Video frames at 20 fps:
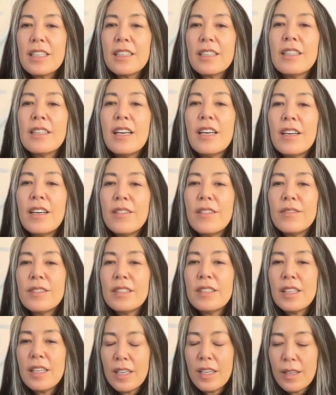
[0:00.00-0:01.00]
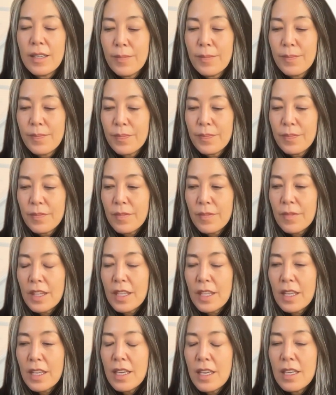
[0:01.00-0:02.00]
loved um,
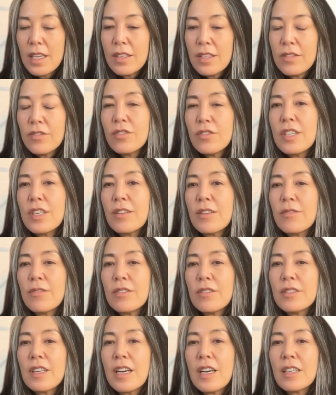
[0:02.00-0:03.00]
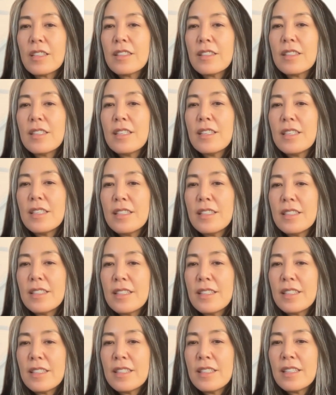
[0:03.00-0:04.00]
General
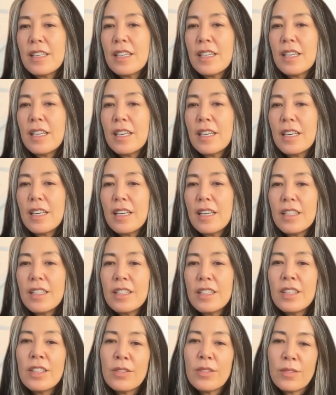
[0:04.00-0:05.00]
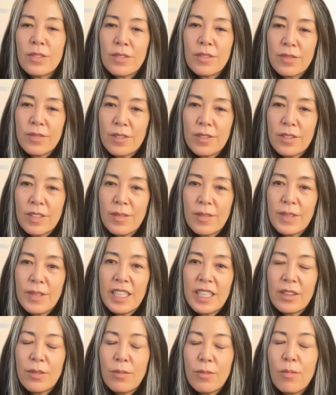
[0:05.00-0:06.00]
Dox's uniform
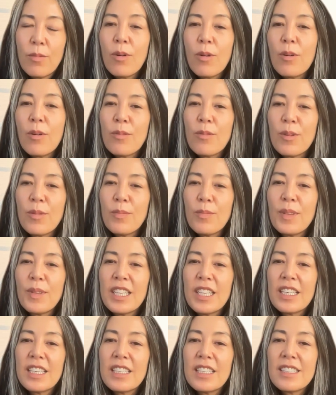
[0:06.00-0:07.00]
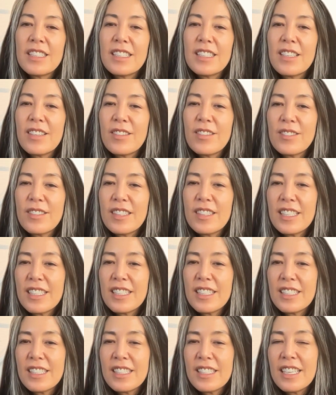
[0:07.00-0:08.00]
in the war room, because there's
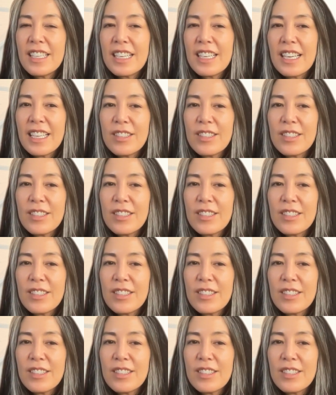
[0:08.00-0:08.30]
this, and I